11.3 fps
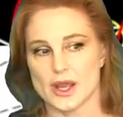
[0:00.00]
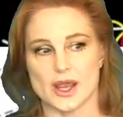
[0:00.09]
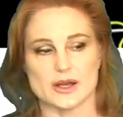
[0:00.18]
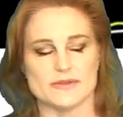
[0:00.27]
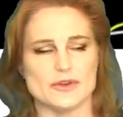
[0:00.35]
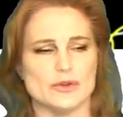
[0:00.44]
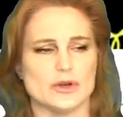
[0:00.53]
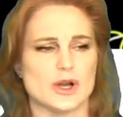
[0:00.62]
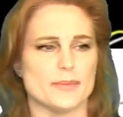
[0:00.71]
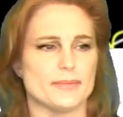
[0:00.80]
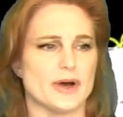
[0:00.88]
And if you
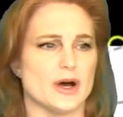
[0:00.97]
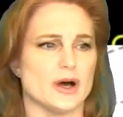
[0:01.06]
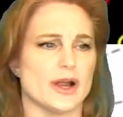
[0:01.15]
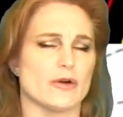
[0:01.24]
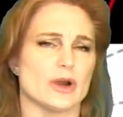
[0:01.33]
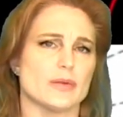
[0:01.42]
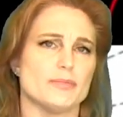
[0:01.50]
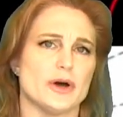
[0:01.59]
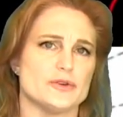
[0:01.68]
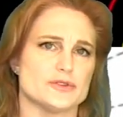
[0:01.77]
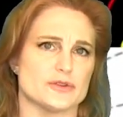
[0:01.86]
look up Eric
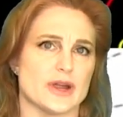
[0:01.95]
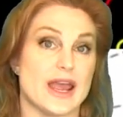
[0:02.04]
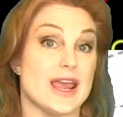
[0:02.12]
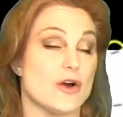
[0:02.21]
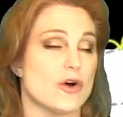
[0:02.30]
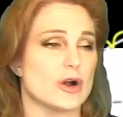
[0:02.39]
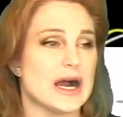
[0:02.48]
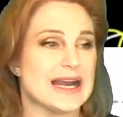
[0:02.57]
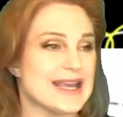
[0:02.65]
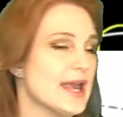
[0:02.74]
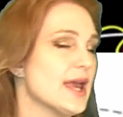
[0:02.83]
Posner,
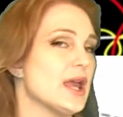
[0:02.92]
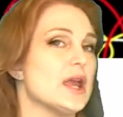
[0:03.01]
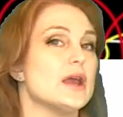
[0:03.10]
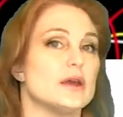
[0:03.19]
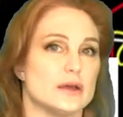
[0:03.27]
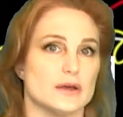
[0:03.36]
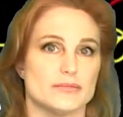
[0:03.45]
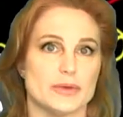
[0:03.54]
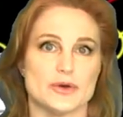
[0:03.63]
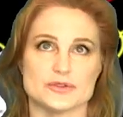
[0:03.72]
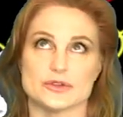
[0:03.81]
A-R-I-K,
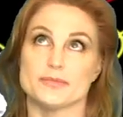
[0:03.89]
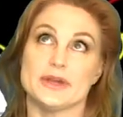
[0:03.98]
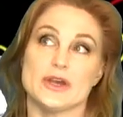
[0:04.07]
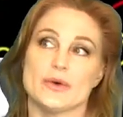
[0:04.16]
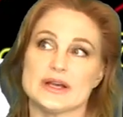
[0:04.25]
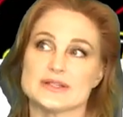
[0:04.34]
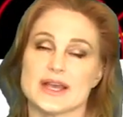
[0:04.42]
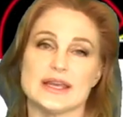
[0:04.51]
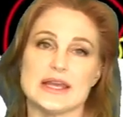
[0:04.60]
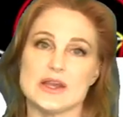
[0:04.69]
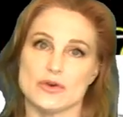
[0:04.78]
Posner,
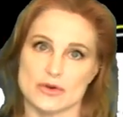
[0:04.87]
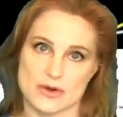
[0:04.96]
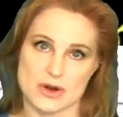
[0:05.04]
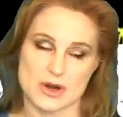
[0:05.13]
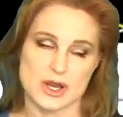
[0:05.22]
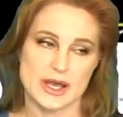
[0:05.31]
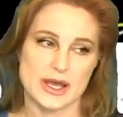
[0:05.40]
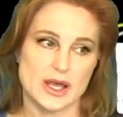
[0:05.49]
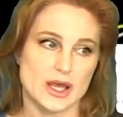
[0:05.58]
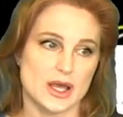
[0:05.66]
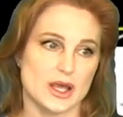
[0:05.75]

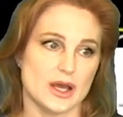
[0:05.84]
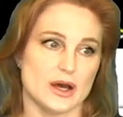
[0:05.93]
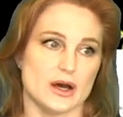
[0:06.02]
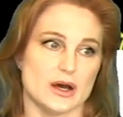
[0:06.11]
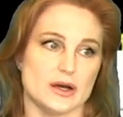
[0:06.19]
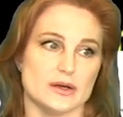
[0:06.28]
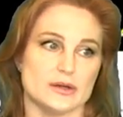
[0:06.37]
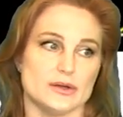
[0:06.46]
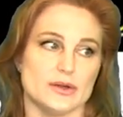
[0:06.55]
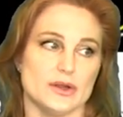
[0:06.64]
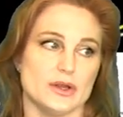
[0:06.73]
P-O-S-N-E-R,
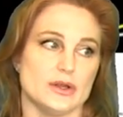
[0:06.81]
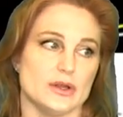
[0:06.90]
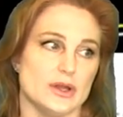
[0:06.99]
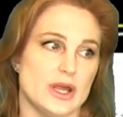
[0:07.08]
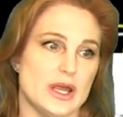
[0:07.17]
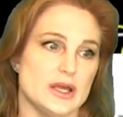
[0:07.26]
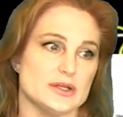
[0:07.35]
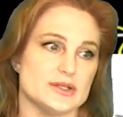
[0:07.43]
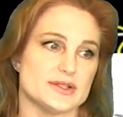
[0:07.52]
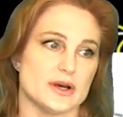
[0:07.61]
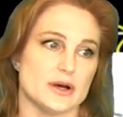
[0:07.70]

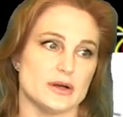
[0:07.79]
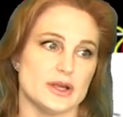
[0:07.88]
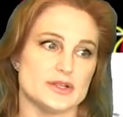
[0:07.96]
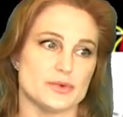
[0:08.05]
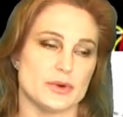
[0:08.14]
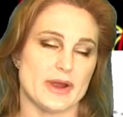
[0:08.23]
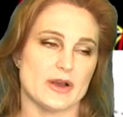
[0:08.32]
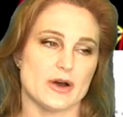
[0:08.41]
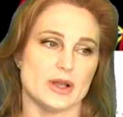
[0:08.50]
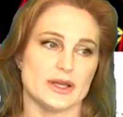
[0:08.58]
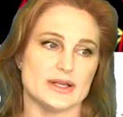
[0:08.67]
he's one of my
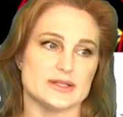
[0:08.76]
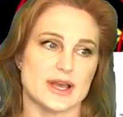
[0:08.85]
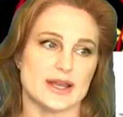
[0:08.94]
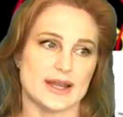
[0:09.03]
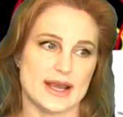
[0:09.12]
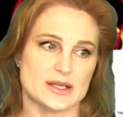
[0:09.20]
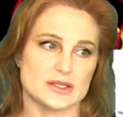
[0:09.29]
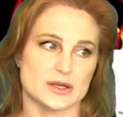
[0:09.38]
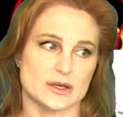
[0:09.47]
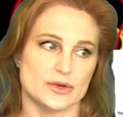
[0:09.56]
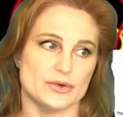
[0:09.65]
colleagues at
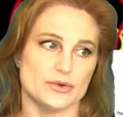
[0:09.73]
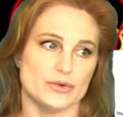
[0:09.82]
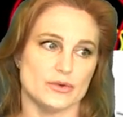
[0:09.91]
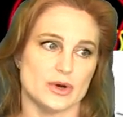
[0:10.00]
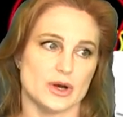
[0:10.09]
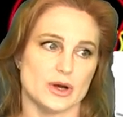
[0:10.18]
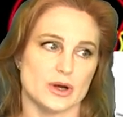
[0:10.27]
NASA who